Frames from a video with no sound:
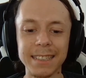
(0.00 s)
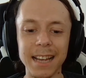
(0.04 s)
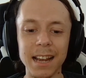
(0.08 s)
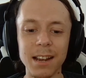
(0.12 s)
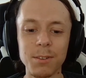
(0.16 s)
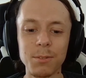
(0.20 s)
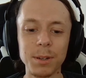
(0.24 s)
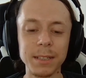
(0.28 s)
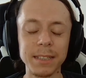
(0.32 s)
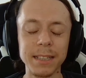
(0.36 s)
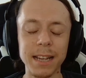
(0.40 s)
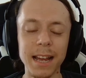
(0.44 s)
I
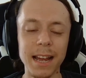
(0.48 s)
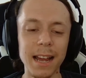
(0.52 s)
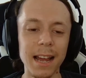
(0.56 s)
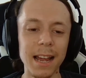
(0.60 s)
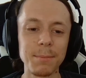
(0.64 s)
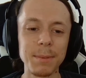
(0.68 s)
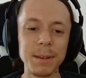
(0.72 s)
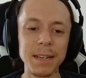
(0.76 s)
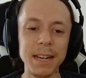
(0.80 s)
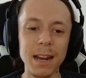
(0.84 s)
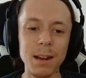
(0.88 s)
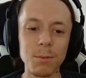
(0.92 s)

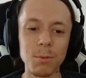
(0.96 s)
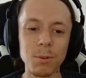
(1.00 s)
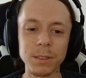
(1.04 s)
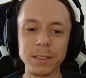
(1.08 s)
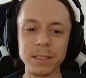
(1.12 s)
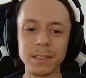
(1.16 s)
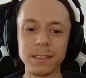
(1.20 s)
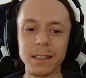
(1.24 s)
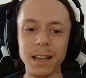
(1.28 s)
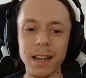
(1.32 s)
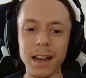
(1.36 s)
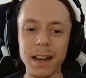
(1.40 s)

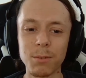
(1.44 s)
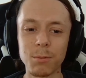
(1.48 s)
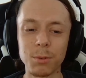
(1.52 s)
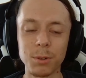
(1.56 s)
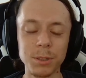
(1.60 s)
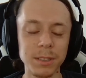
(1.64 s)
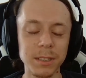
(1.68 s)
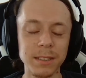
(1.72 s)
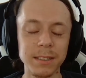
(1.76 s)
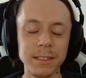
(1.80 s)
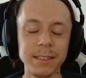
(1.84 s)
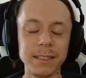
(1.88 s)

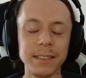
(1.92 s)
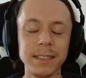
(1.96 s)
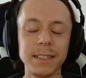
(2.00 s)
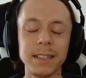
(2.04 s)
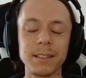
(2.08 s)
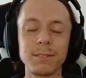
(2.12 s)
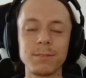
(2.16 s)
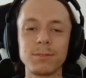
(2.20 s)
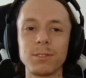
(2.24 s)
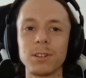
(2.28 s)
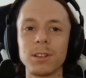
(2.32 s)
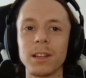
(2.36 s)
was
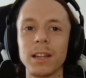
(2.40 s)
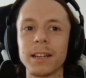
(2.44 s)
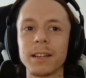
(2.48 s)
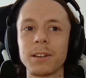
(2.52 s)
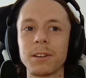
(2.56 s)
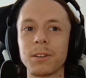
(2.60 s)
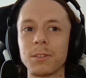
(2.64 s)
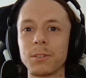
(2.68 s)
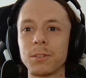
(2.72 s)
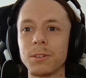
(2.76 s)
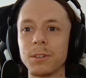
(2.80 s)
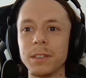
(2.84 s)
listening for like
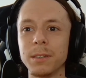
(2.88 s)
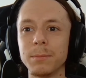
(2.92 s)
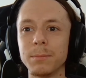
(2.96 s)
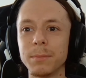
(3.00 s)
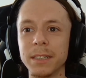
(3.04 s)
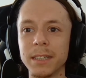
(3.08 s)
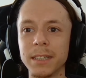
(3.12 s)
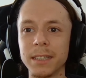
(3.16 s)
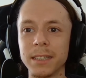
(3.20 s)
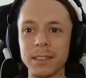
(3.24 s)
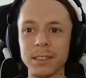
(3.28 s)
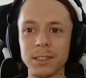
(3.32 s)
30
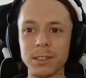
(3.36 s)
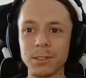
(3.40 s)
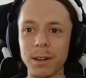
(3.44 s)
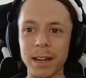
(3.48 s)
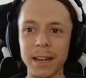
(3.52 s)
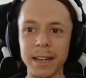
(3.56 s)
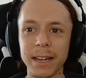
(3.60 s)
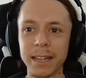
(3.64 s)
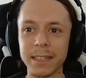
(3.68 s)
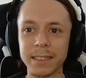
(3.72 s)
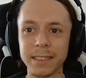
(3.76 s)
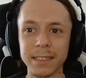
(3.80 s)
minutes, so I
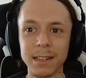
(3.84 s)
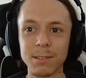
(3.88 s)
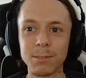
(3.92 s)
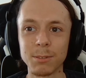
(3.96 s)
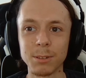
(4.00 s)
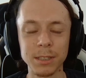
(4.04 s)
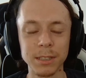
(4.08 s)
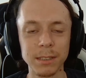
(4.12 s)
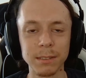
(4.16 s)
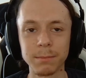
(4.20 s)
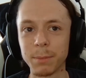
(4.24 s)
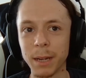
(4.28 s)
guess I
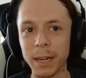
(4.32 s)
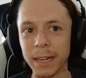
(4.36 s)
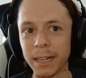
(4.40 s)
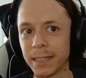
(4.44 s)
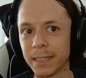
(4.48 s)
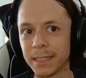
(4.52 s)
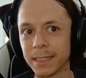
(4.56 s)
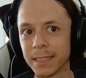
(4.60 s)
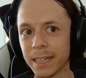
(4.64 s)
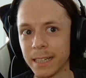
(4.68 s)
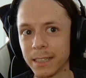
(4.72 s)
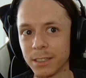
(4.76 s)
wasn't paying
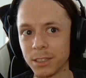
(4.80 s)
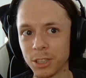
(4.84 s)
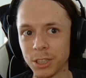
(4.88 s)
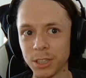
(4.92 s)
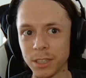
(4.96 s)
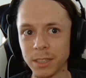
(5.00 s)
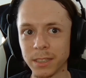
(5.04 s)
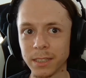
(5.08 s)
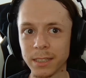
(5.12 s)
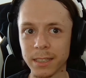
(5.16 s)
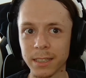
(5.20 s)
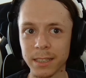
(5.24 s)

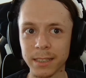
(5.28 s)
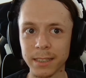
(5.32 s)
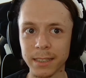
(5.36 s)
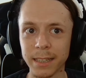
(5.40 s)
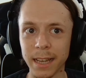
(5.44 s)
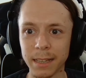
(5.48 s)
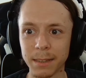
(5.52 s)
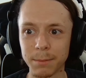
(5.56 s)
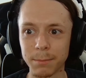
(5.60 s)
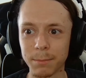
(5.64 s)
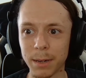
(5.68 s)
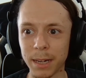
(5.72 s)
attention
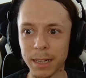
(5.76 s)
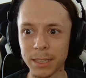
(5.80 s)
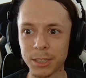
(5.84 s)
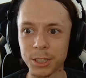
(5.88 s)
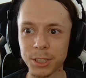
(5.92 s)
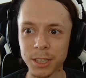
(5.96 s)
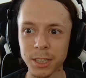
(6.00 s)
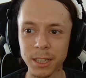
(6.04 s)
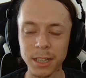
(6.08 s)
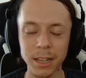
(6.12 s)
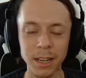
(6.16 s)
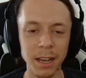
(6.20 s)
that
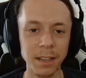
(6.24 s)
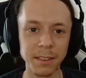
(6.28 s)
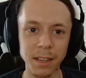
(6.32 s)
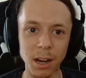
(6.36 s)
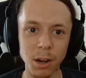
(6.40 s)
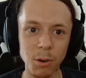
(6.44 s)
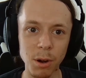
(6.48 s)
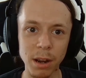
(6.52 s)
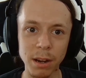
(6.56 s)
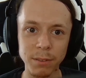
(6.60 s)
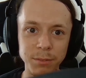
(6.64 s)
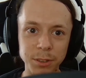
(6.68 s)
much. And
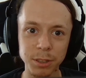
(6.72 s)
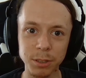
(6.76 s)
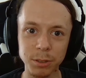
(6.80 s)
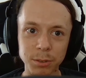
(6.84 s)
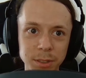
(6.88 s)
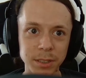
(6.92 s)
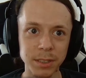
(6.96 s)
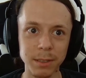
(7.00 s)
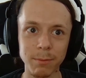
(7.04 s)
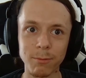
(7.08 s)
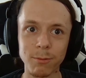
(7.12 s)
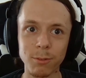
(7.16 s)
now I've
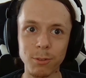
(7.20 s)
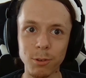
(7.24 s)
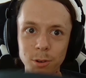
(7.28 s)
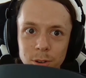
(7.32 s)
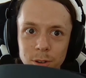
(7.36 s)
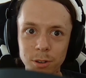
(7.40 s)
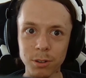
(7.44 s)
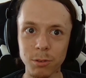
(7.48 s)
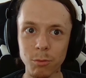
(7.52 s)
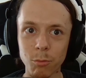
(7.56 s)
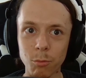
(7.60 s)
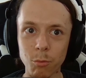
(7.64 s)
used them
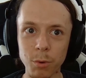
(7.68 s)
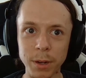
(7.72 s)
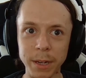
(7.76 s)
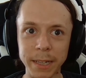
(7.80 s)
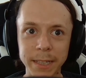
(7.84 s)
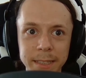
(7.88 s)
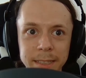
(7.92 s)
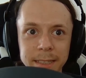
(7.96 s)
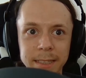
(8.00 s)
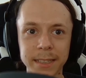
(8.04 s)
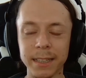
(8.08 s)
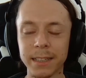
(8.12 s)
for
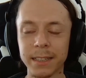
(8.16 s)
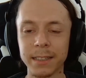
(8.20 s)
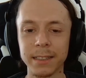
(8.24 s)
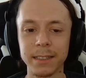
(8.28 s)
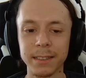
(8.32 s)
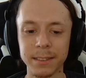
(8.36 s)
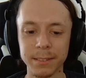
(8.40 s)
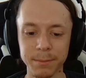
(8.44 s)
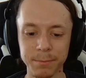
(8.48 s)
weeks and